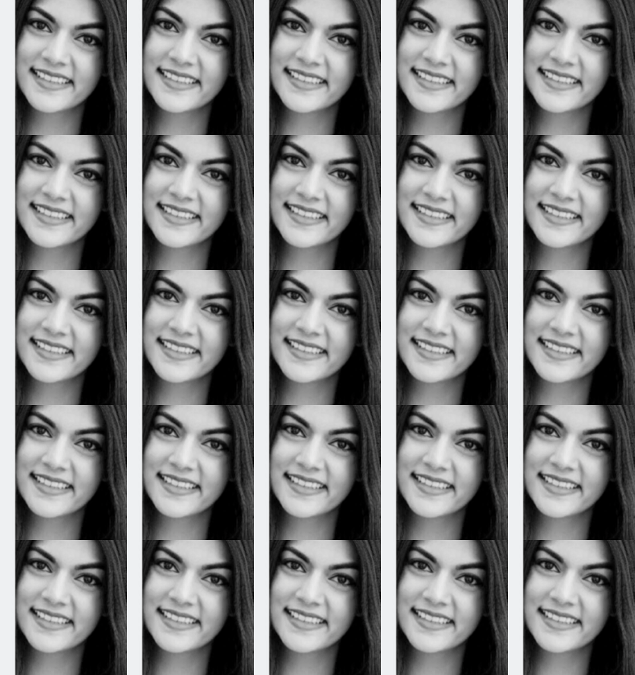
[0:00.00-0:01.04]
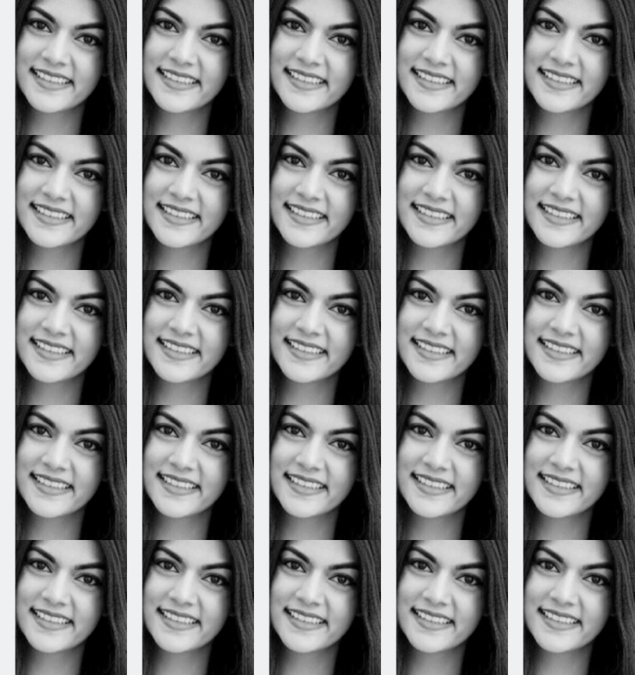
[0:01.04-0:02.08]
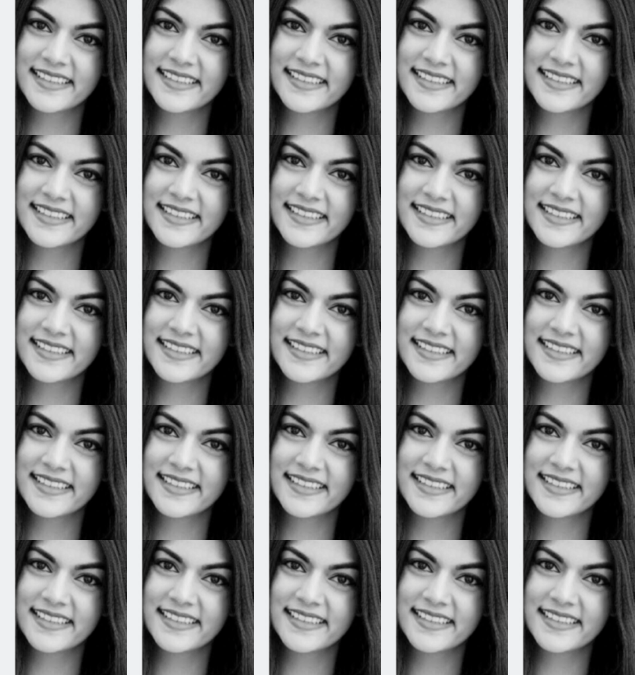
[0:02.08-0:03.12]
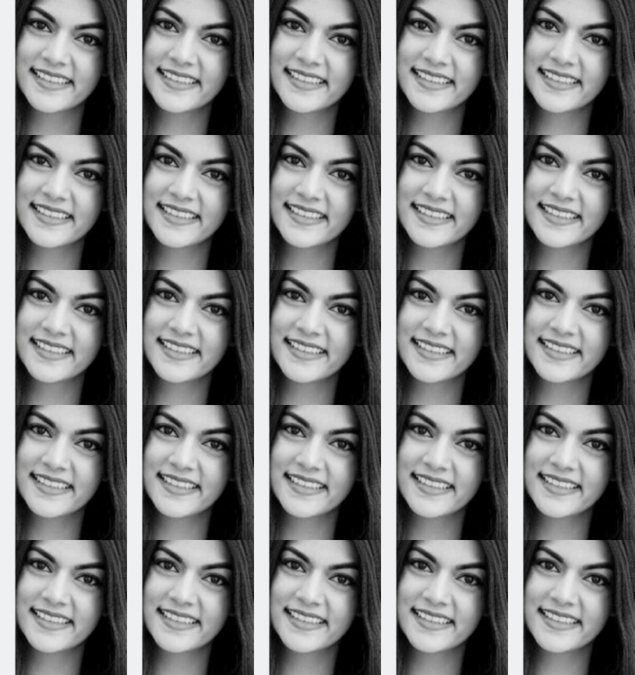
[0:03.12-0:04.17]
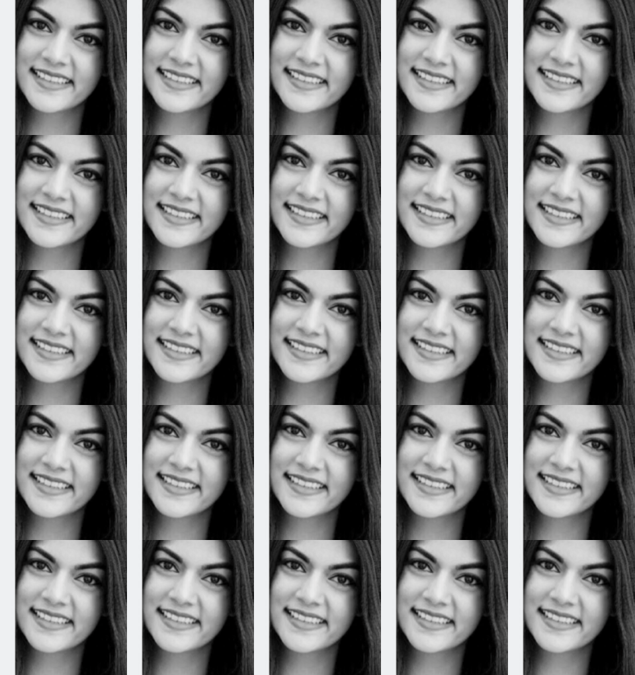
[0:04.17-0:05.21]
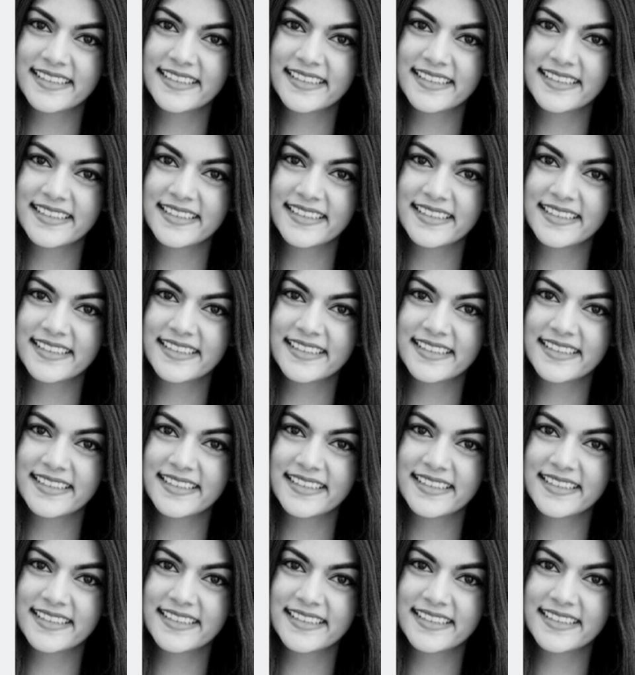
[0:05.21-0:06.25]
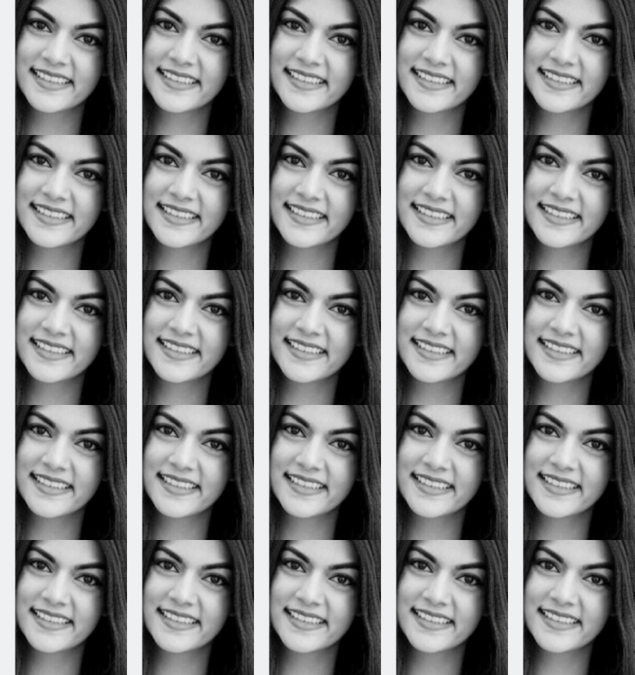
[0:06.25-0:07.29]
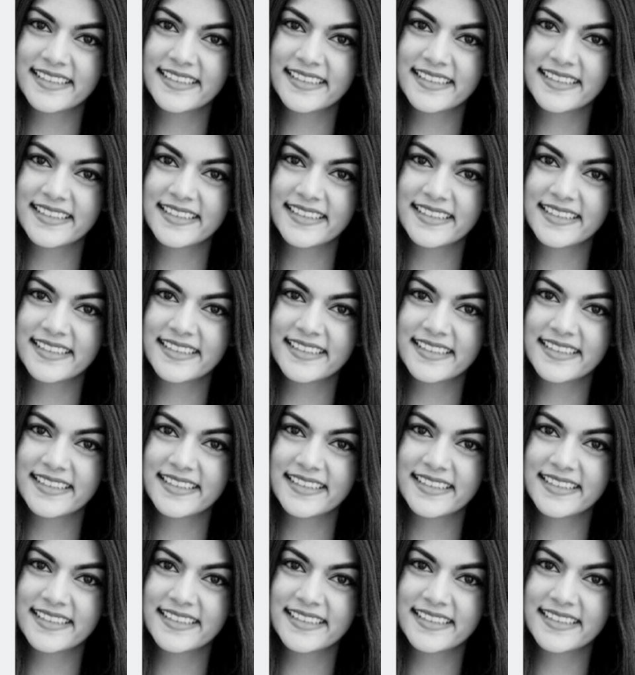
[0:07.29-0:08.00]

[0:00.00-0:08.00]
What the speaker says: (no lip movement)